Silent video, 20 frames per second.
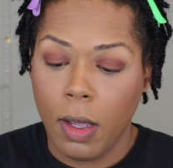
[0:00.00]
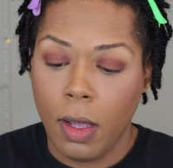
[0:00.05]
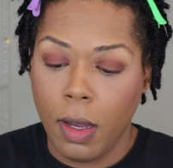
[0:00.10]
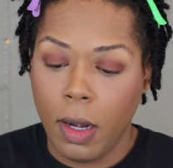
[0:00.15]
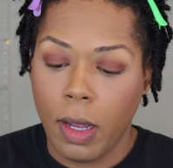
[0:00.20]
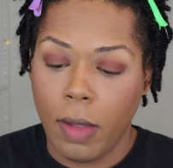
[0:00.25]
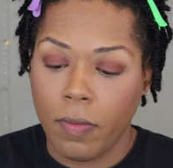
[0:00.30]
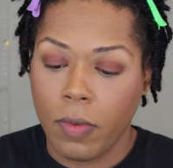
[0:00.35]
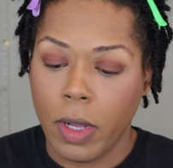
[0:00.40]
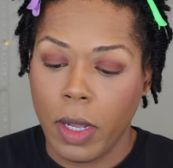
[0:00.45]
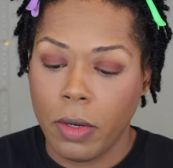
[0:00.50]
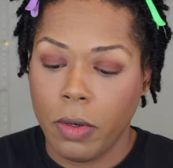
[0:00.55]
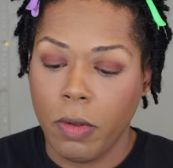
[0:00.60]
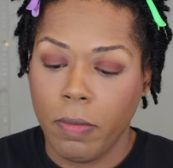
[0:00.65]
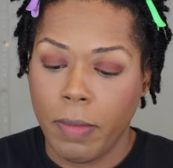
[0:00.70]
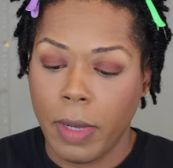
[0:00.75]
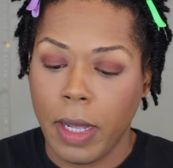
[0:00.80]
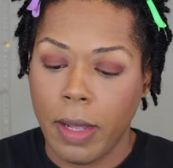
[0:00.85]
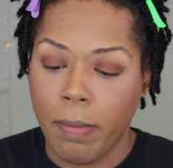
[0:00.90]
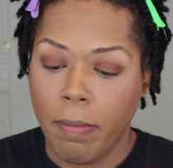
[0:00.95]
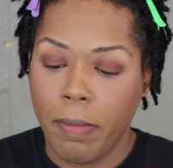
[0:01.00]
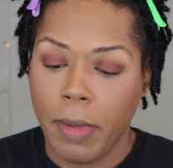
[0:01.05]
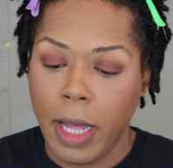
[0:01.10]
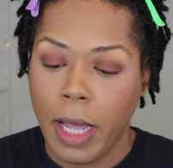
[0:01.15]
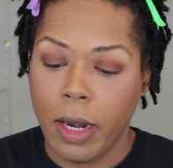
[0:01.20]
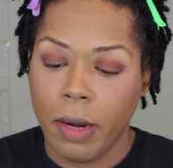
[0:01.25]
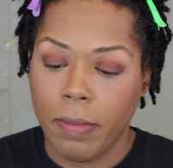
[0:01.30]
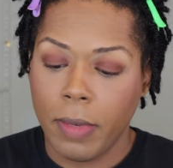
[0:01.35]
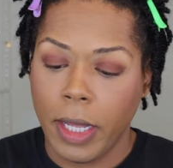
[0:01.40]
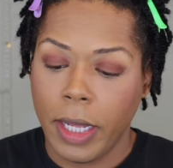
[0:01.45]
And after I do my
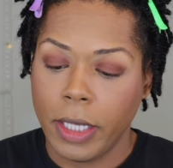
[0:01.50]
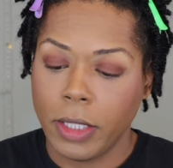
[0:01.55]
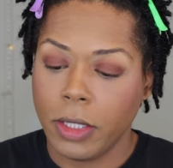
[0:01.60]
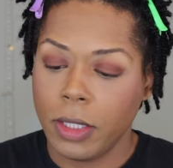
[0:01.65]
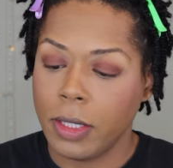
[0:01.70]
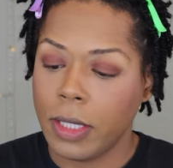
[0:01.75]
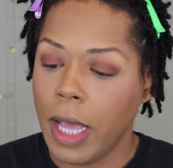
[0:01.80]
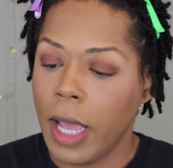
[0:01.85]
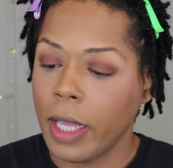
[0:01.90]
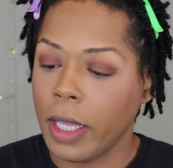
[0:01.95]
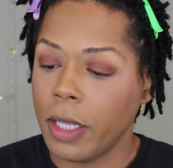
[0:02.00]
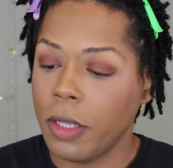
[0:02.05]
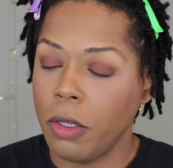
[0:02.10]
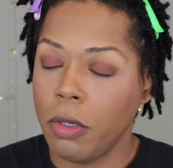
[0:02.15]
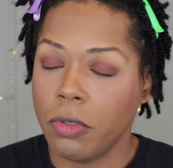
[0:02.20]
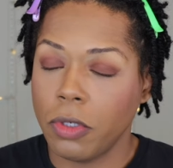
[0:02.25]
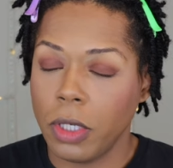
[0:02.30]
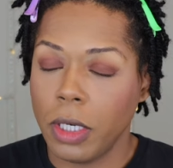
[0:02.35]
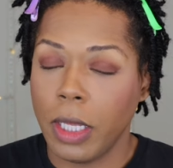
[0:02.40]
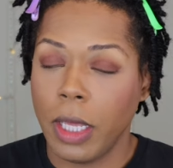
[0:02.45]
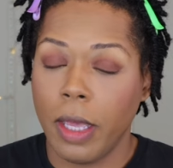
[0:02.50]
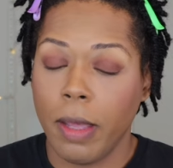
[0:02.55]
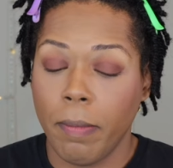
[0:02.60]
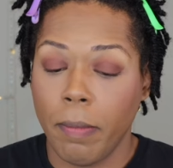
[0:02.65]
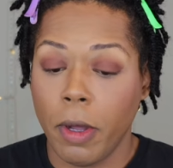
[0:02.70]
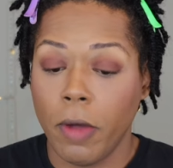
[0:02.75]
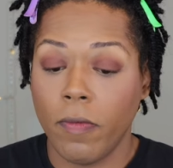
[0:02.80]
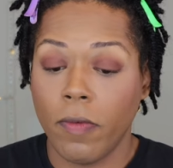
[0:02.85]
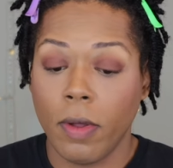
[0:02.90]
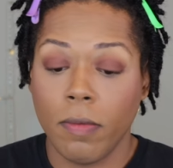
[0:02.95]
bottom lashes, I can usually
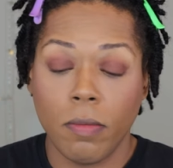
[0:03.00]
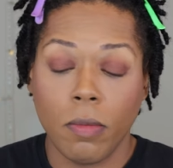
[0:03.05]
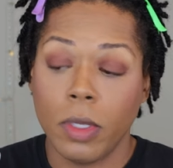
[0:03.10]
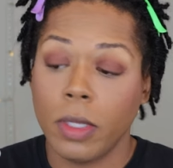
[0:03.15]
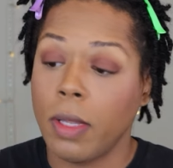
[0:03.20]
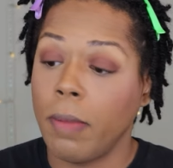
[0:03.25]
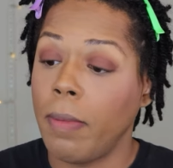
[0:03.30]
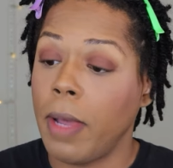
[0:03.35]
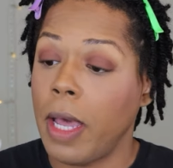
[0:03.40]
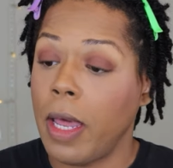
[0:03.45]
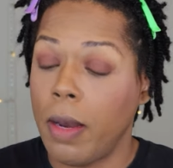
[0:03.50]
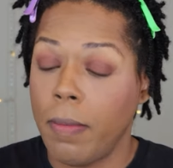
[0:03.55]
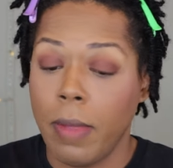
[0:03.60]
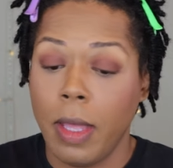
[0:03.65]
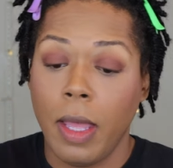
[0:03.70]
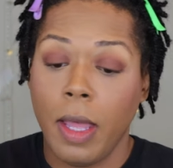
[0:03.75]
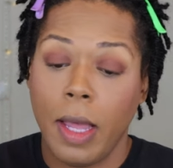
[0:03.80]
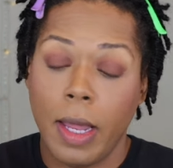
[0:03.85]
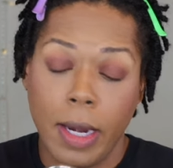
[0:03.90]
get both of them with the bottom.